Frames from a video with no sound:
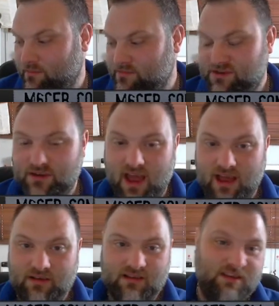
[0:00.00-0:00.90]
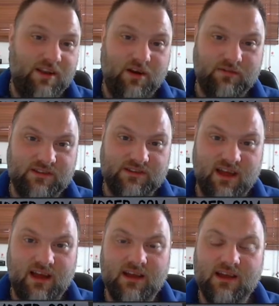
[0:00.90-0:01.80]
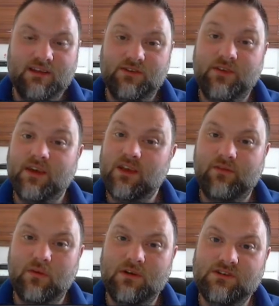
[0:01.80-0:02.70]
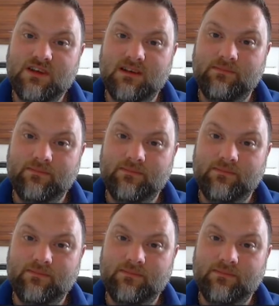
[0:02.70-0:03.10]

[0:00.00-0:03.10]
So yeah, head over to that. So thank you for watching.